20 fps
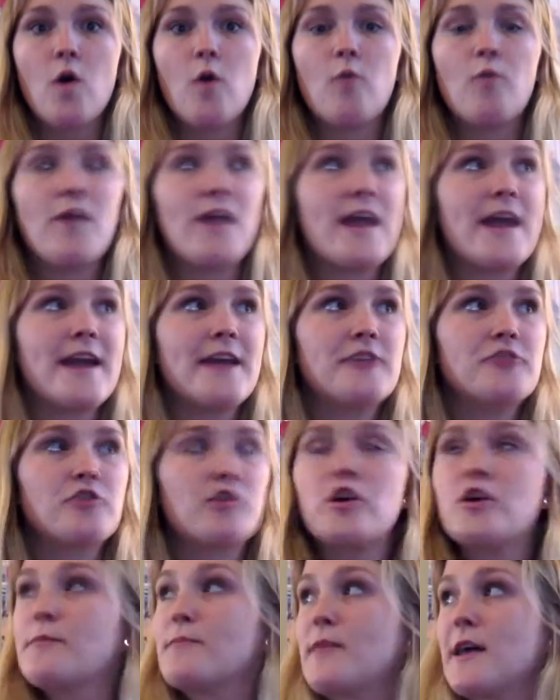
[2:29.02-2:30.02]
the age
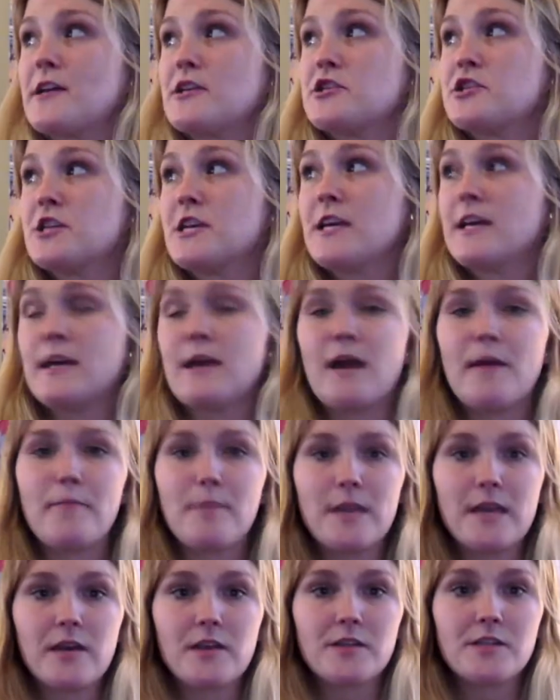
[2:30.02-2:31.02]
group that she
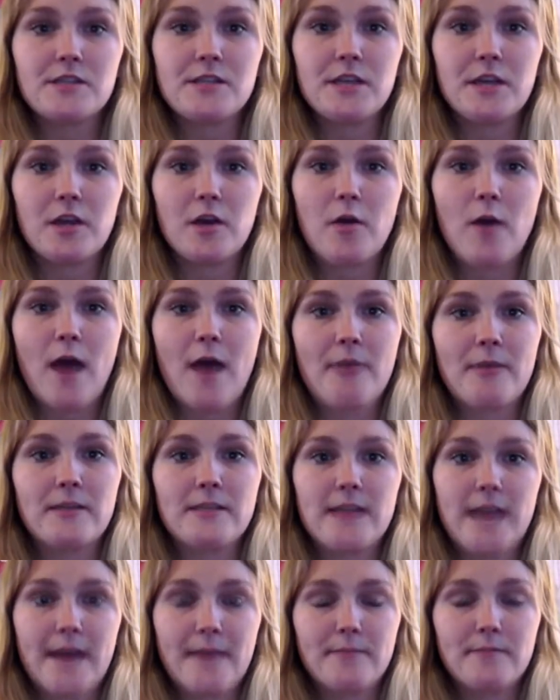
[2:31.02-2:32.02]
appeals to and the
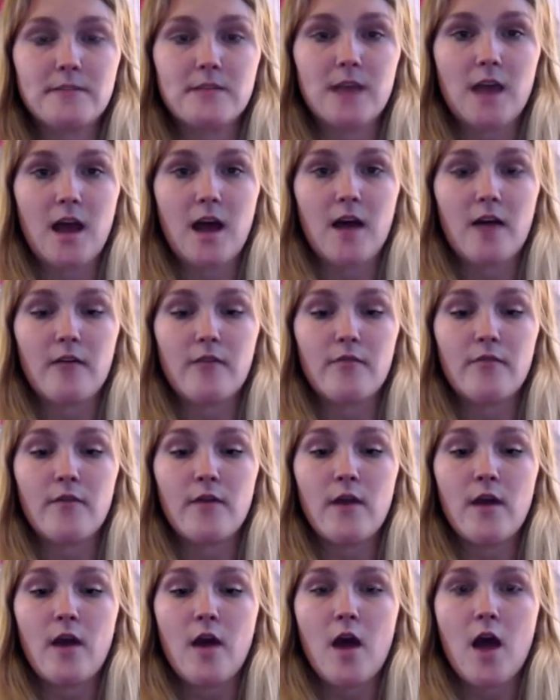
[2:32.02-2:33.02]
types of
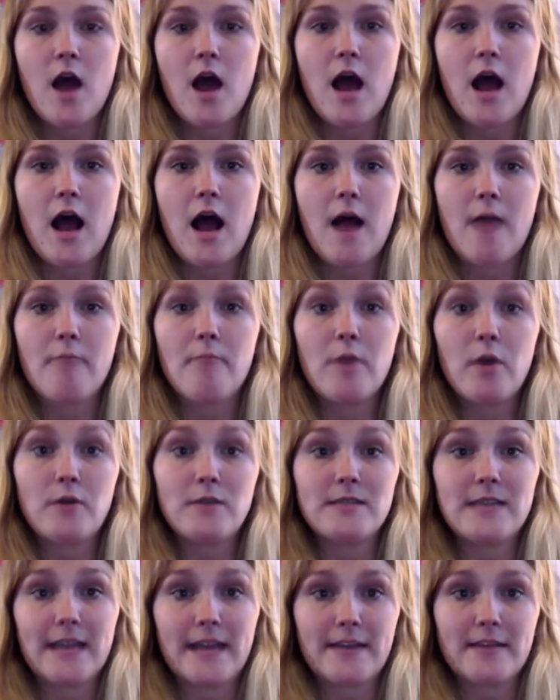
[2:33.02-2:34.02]
posts
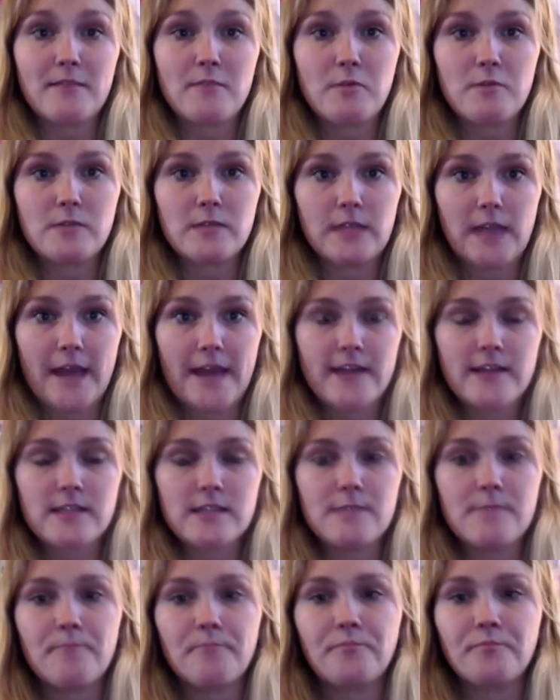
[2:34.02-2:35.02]
that get the most
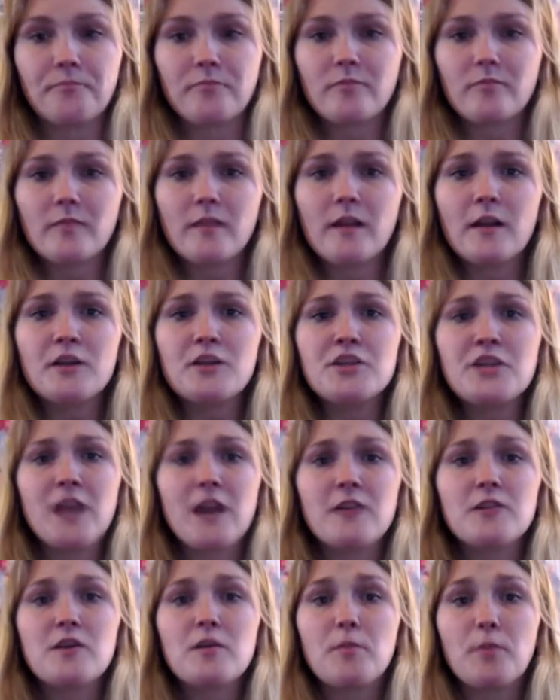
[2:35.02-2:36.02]
likes. She
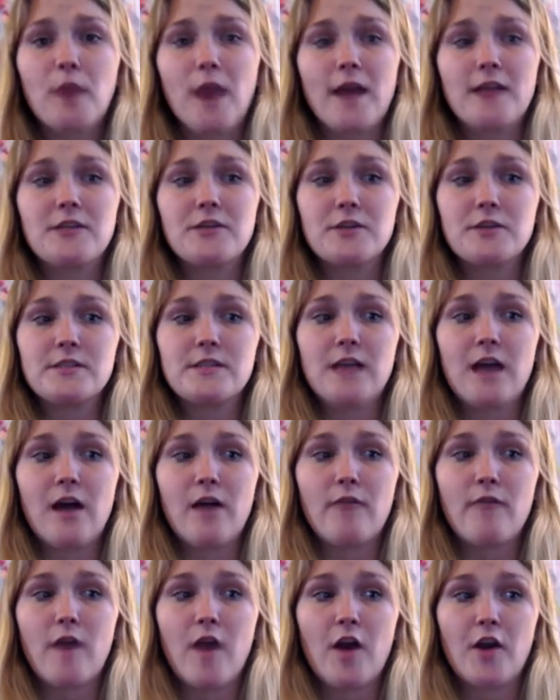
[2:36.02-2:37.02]
also prides
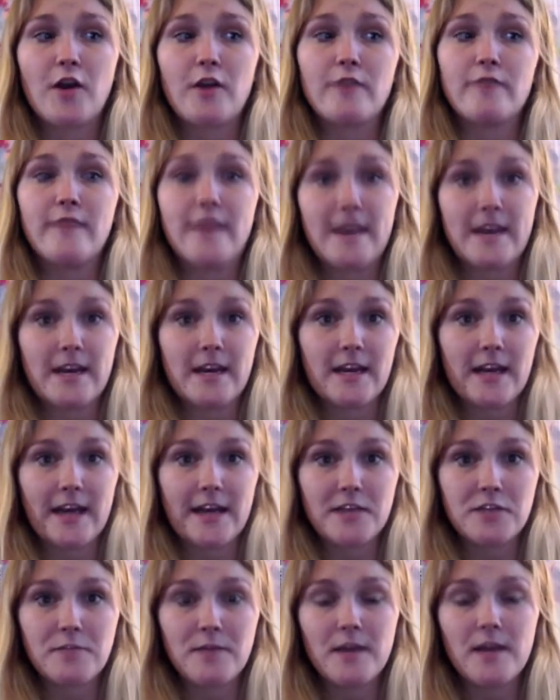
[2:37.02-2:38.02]
herself on her fan
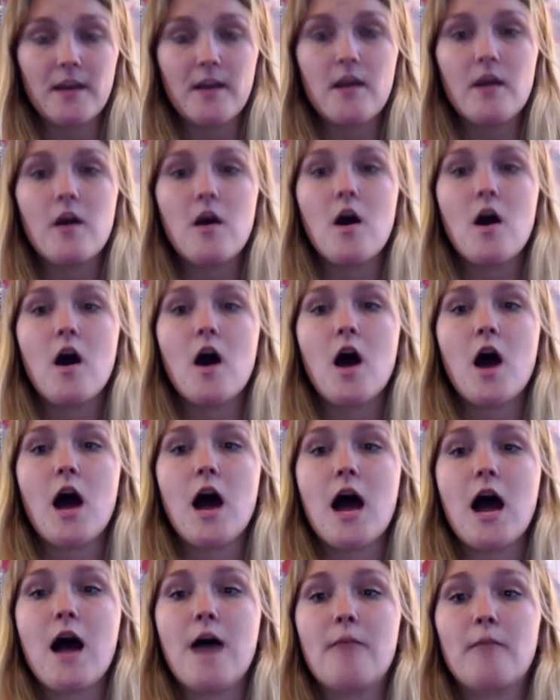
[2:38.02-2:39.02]
engagement.
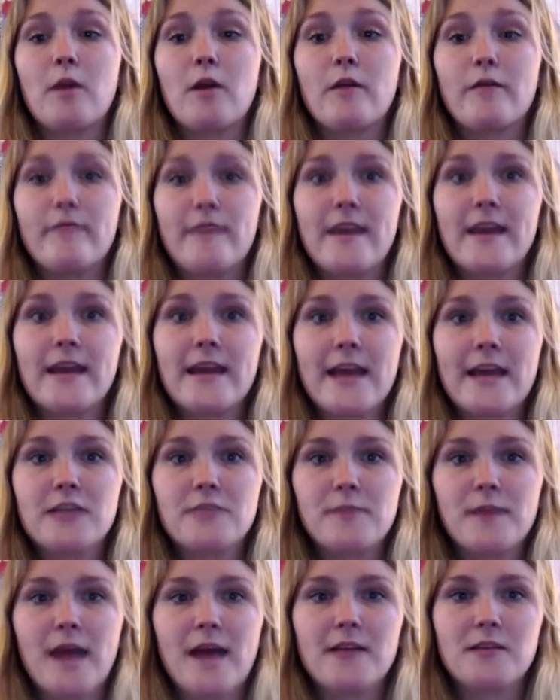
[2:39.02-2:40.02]
Her fan
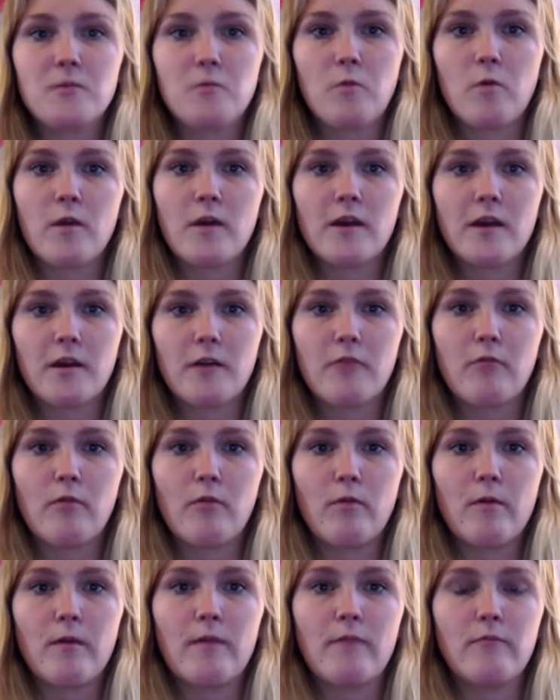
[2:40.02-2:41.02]
engagement has awarded her
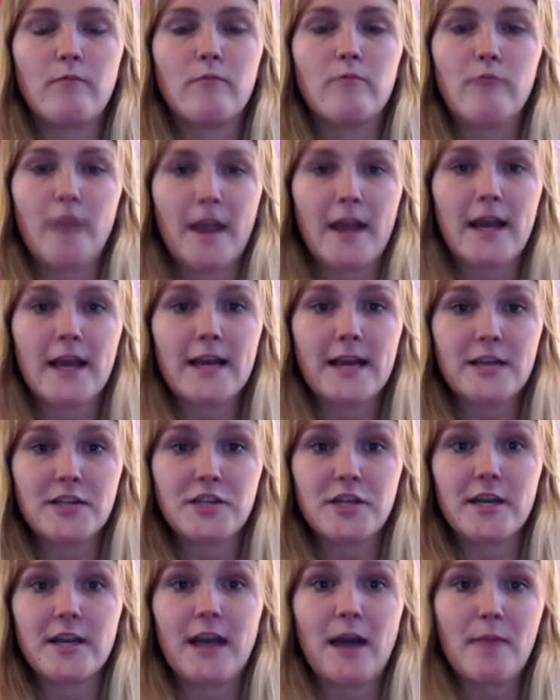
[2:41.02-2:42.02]

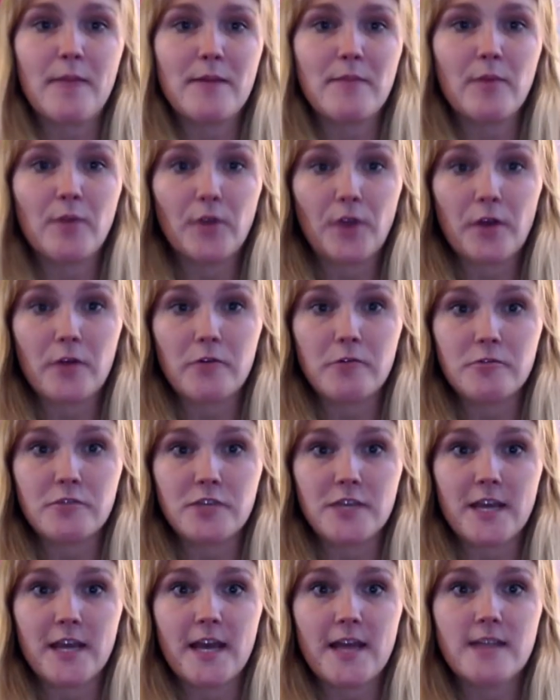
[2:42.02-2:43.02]
recognition. Now people know who
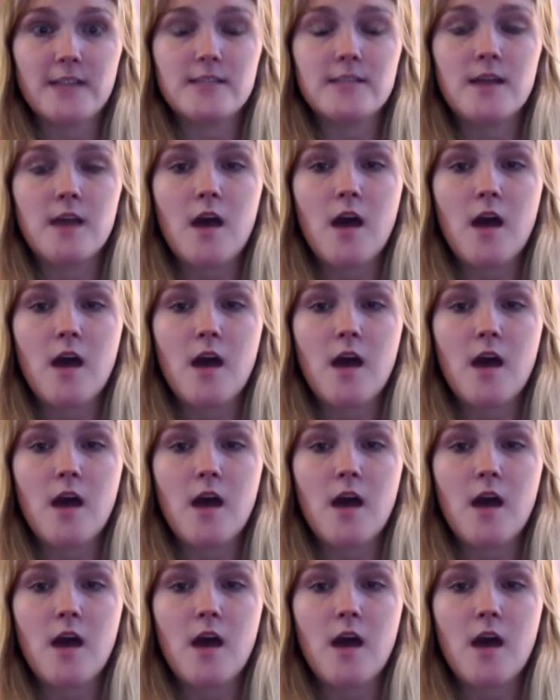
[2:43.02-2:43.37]
she is.